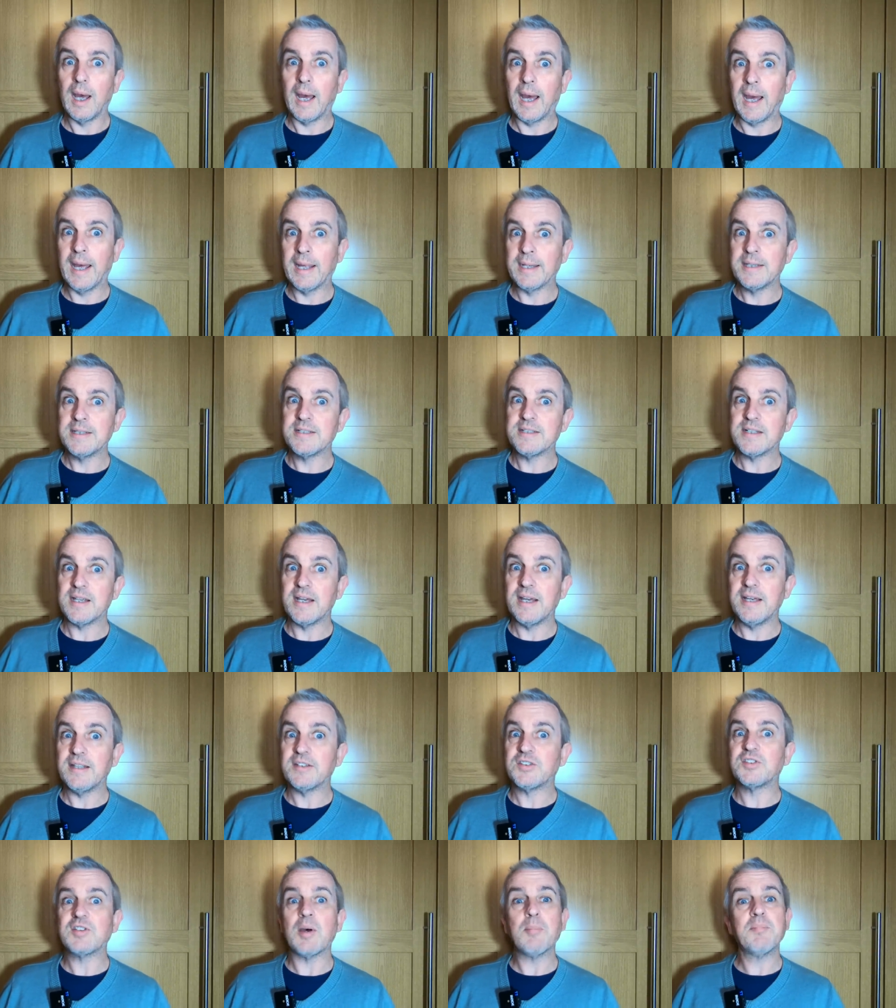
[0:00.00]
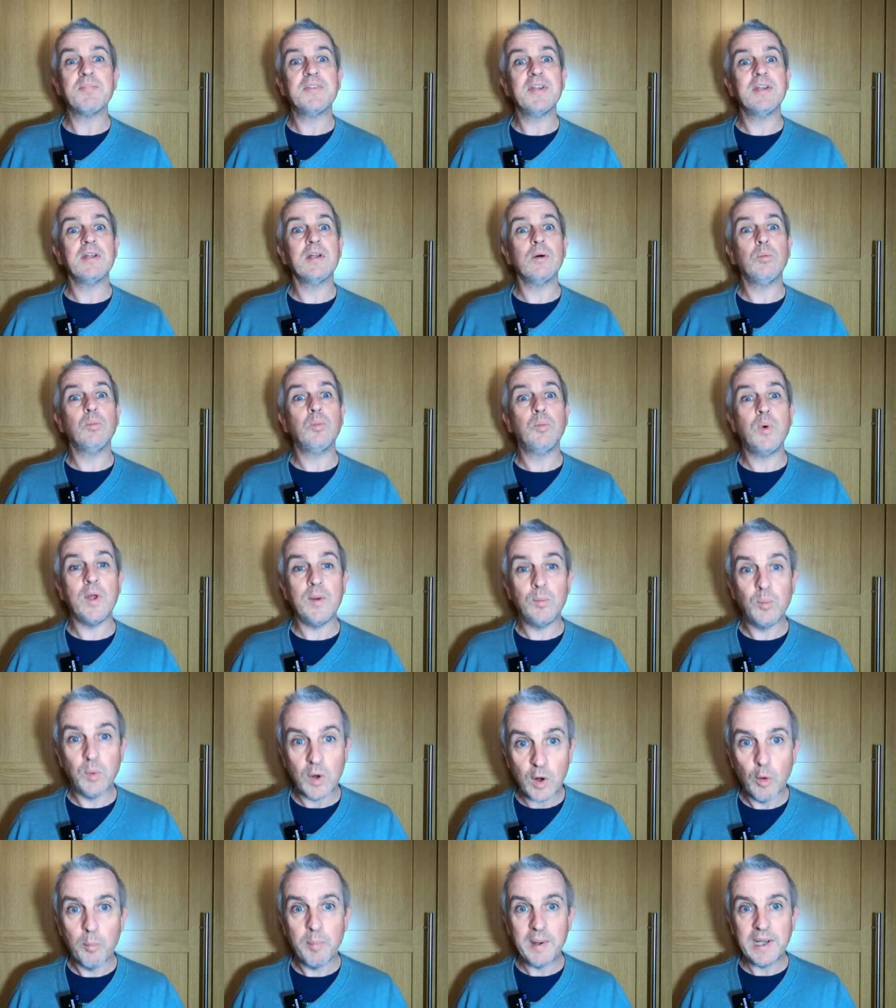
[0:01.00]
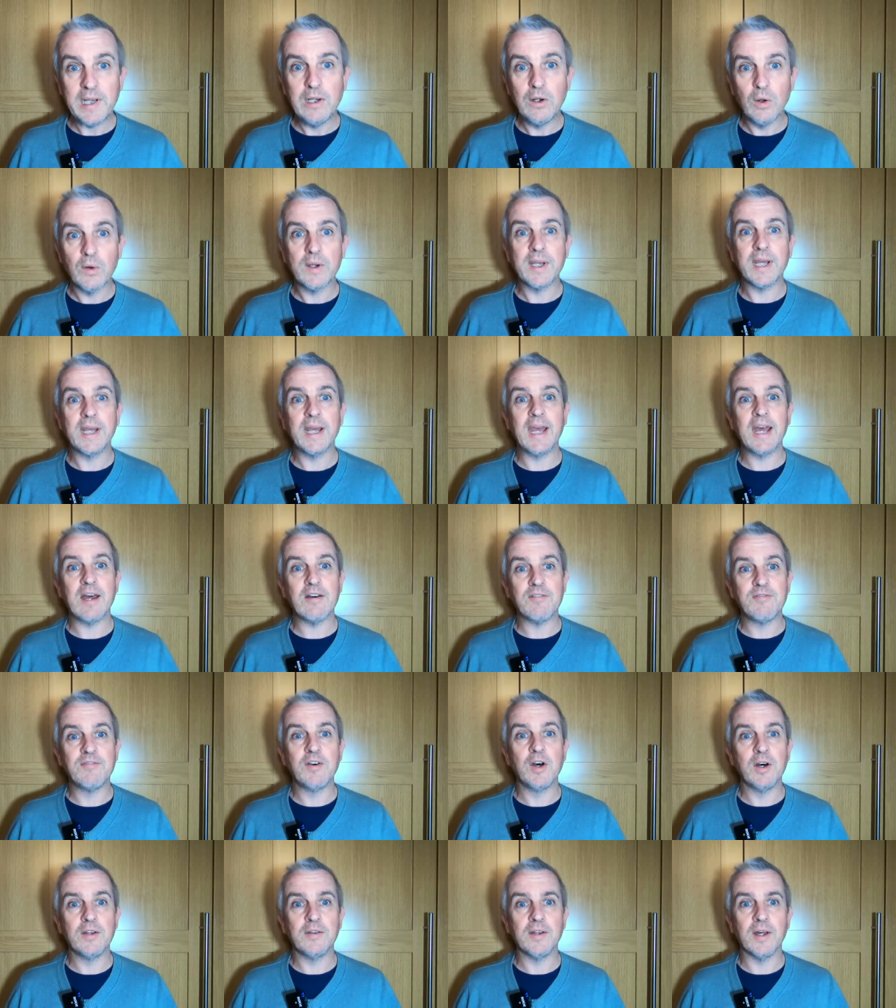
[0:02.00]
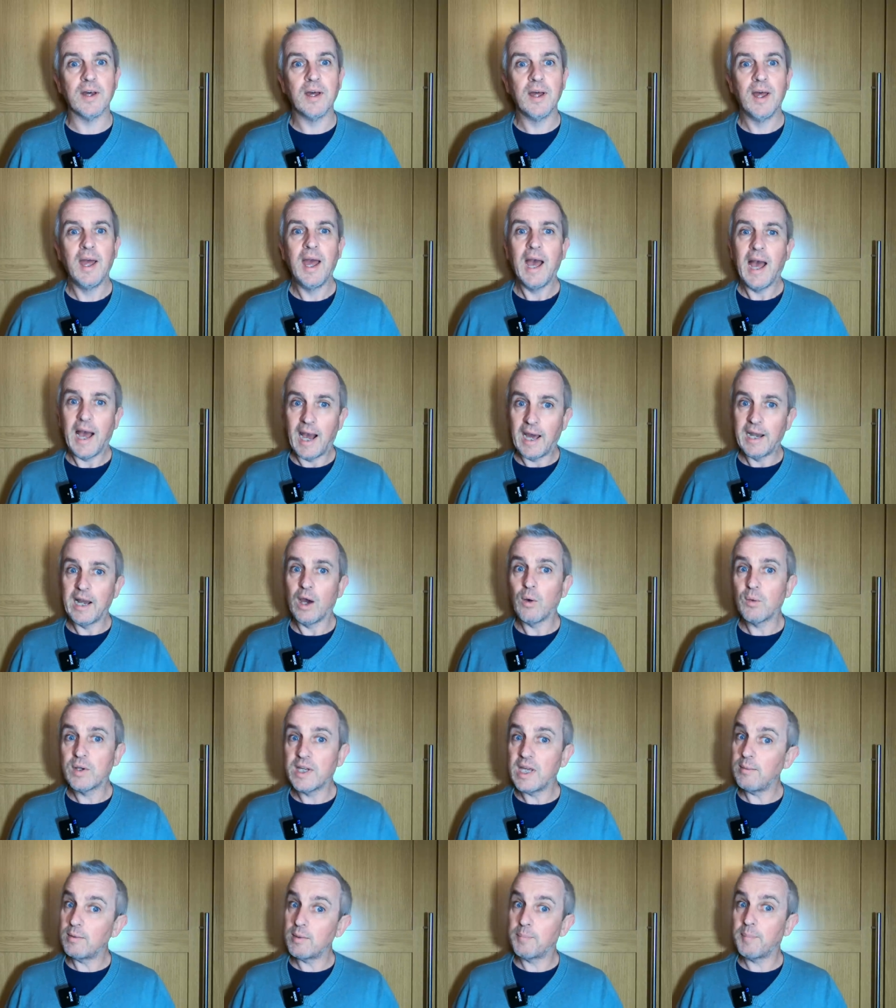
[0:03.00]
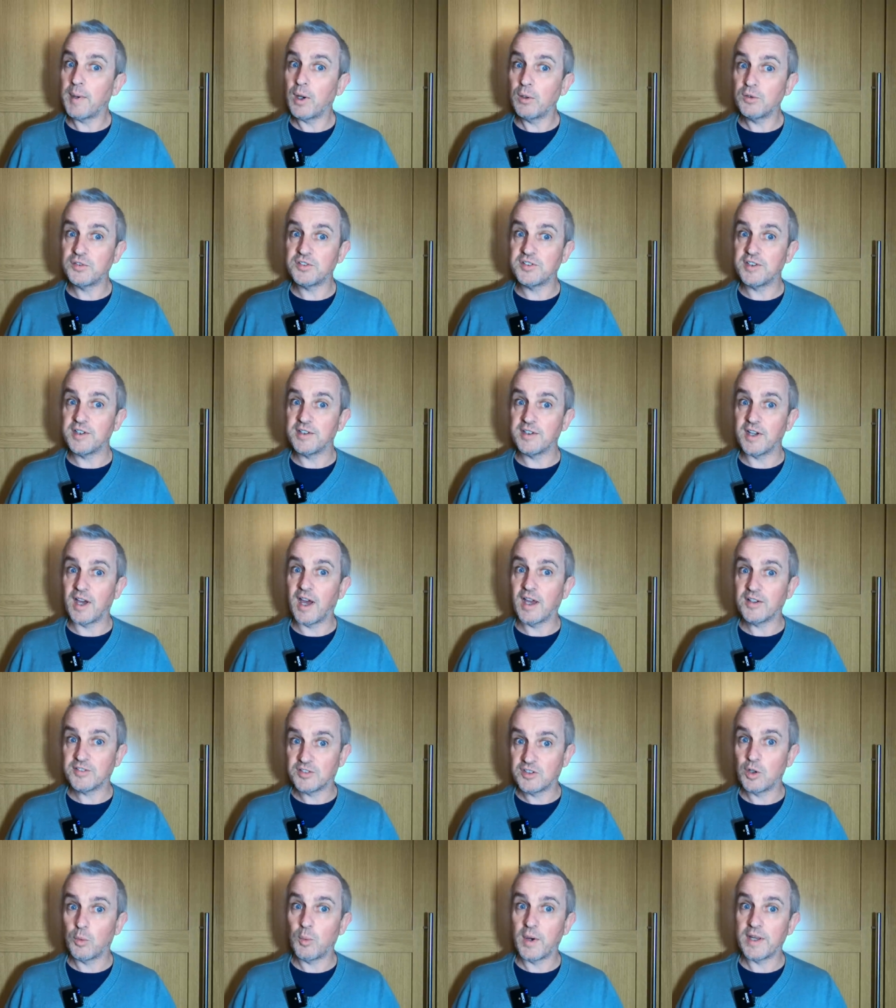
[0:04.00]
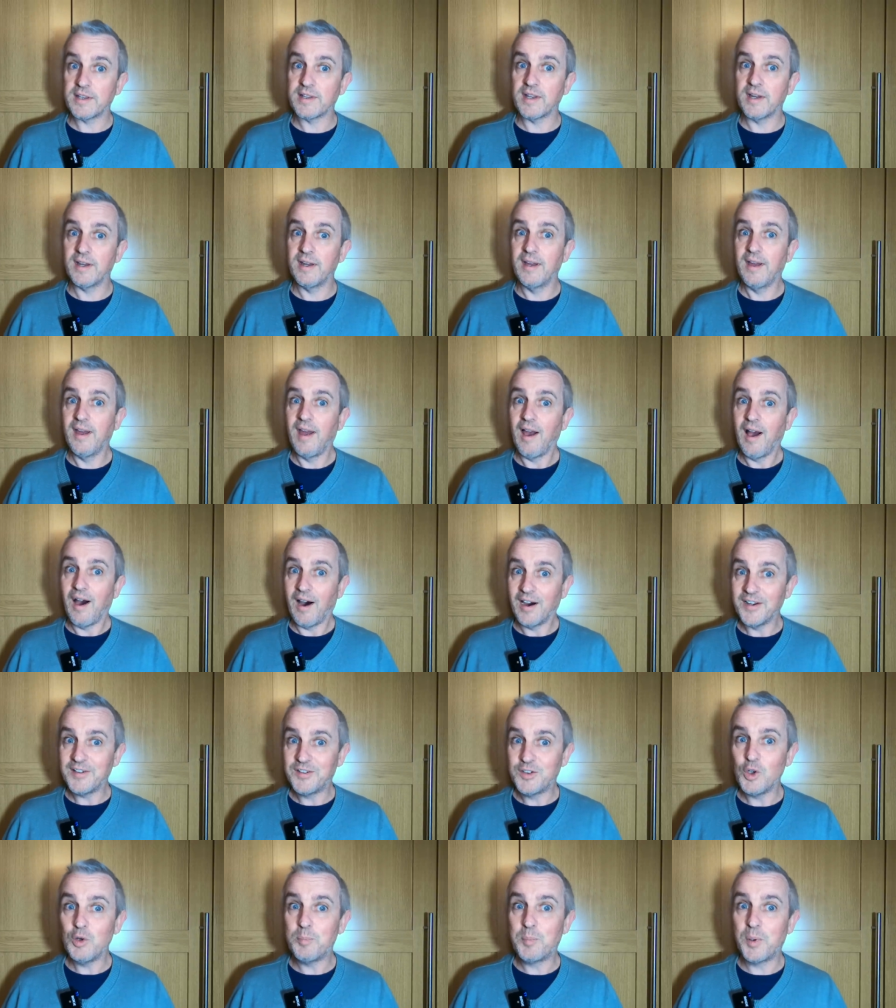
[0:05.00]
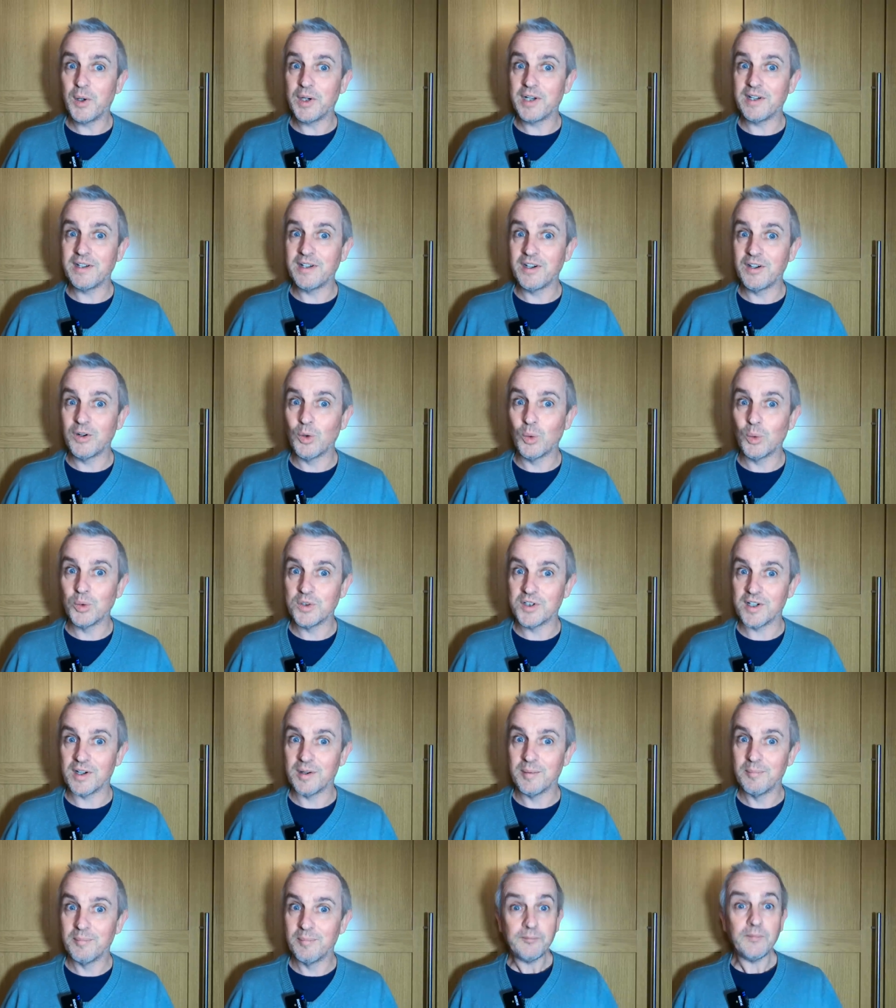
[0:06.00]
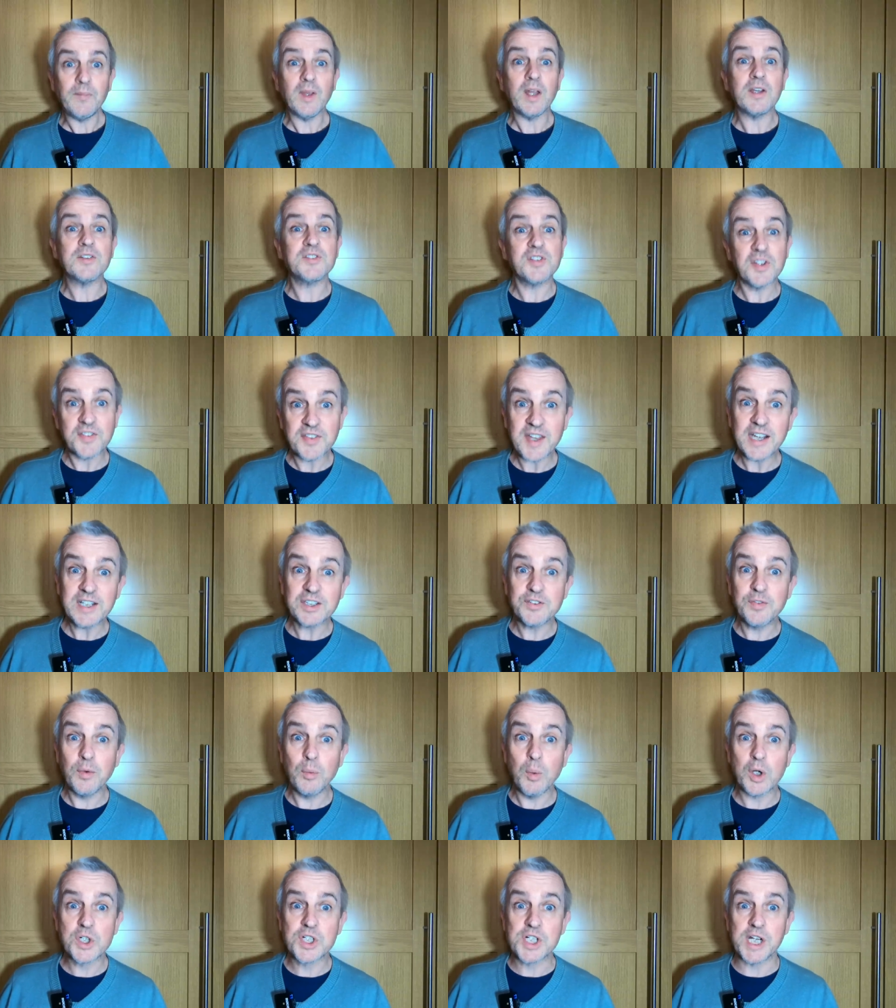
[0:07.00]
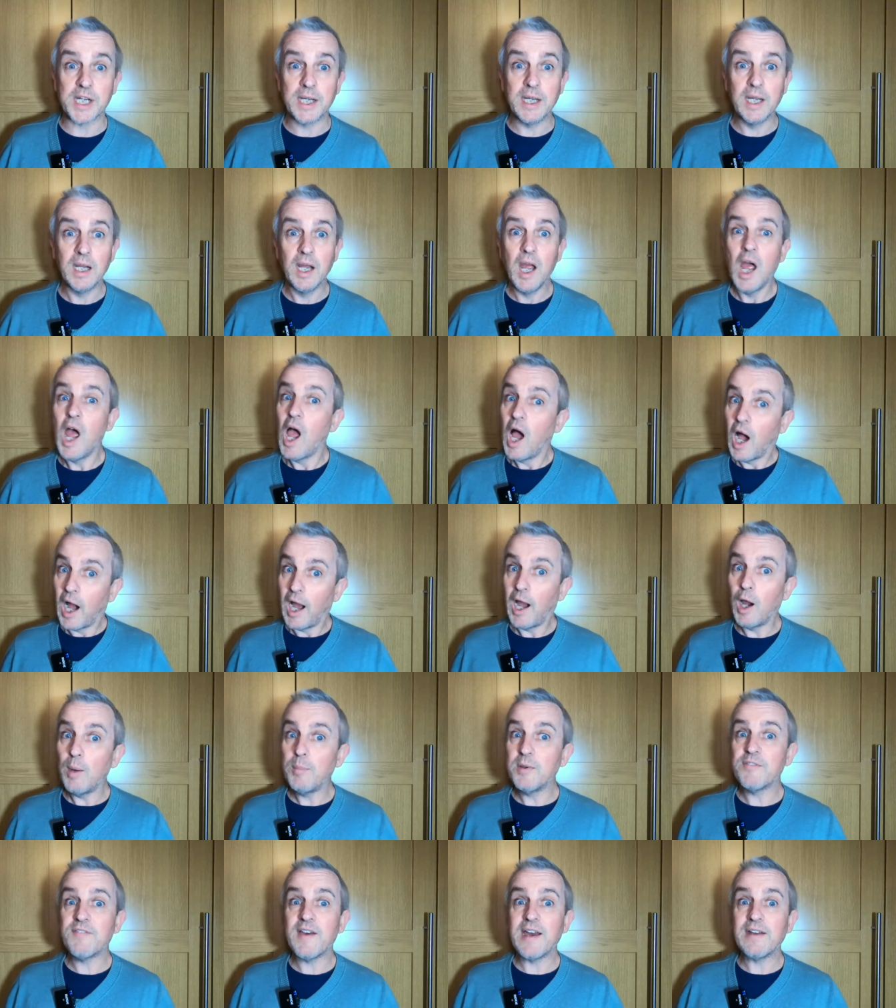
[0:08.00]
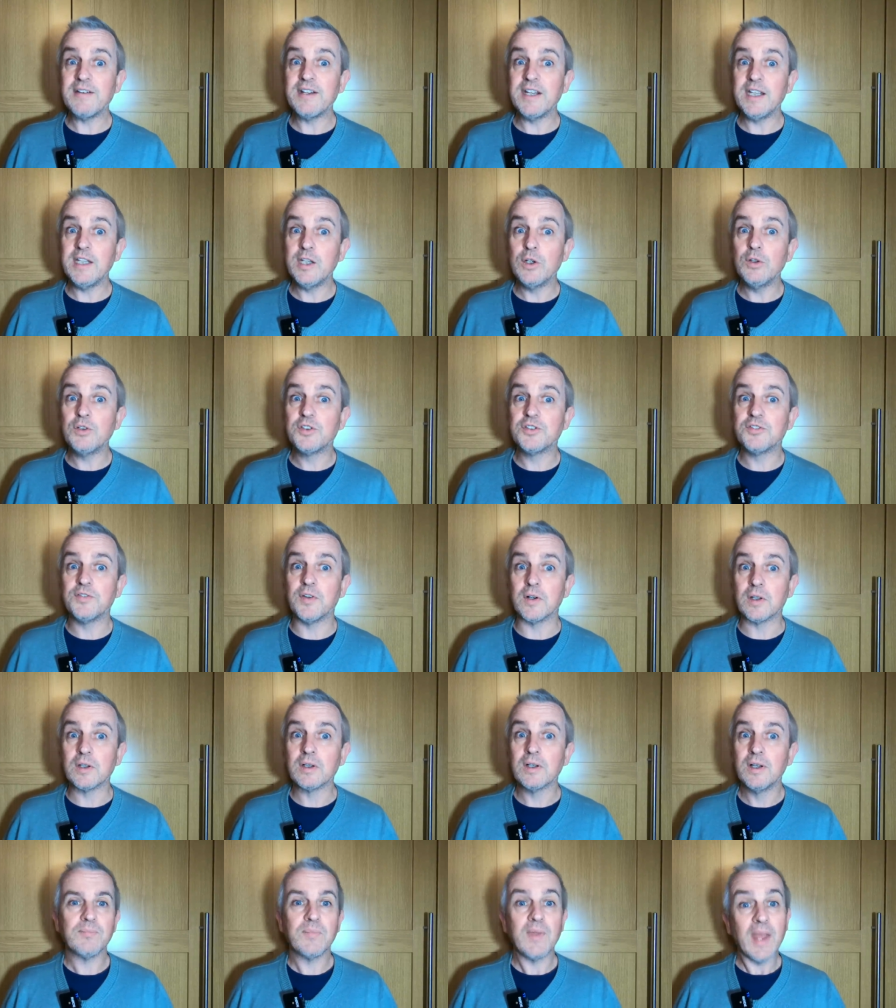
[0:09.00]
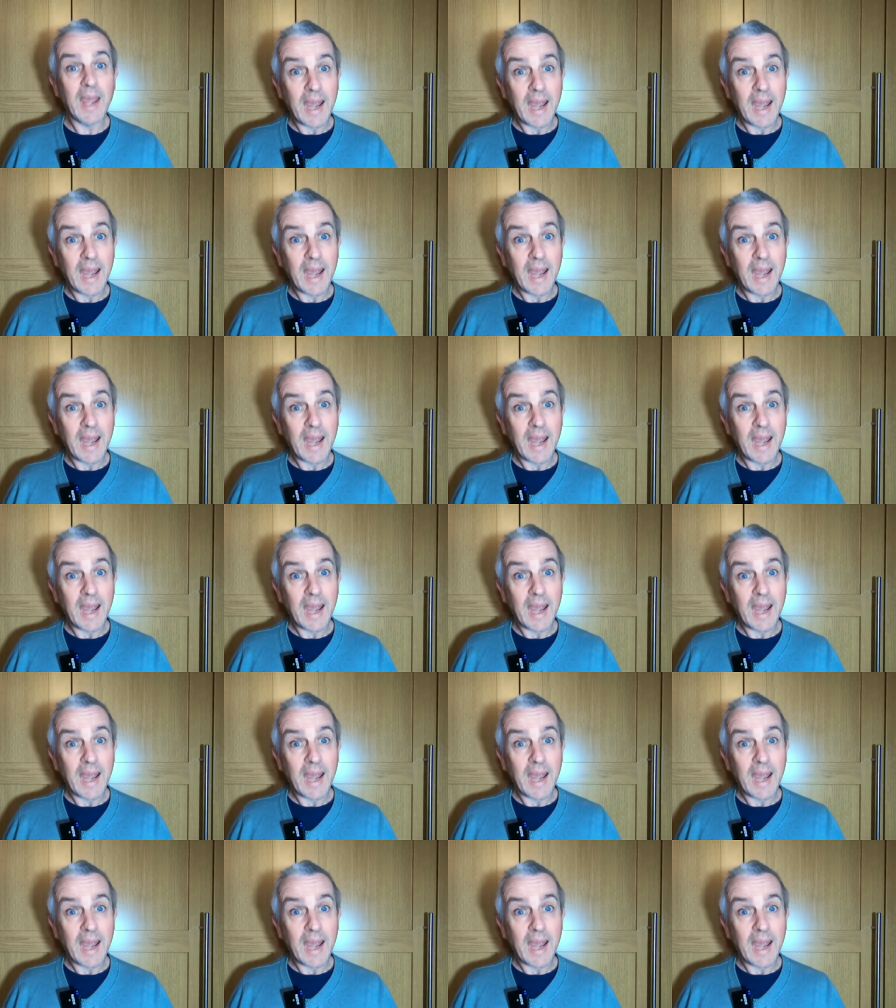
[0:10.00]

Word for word: And it's something that we will be looking at further. And I'll keep you posted as to whether I do put in an order. So thanks for watching. I hope you found it useful.